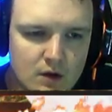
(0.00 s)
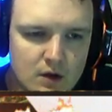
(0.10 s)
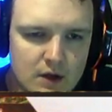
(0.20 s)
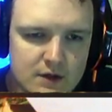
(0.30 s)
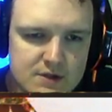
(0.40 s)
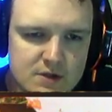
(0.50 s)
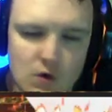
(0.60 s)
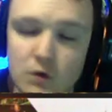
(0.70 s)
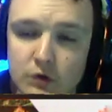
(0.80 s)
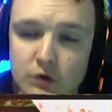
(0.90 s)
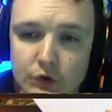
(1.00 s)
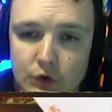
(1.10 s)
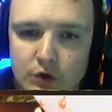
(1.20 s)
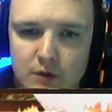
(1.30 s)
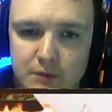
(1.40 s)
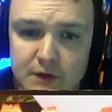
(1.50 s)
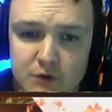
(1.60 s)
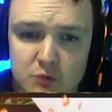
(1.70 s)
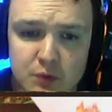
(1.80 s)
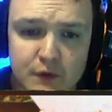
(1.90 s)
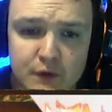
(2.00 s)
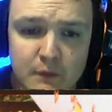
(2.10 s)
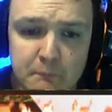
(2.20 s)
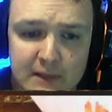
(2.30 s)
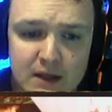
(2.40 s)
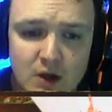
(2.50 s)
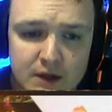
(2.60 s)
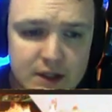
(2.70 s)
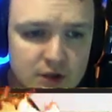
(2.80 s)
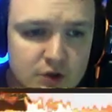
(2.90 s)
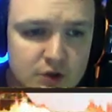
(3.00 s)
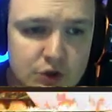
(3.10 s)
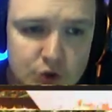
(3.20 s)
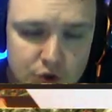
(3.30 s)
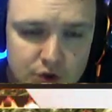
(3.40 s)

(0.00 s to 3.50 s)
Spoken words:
doesn't overcook, but if you put meat on here to cook,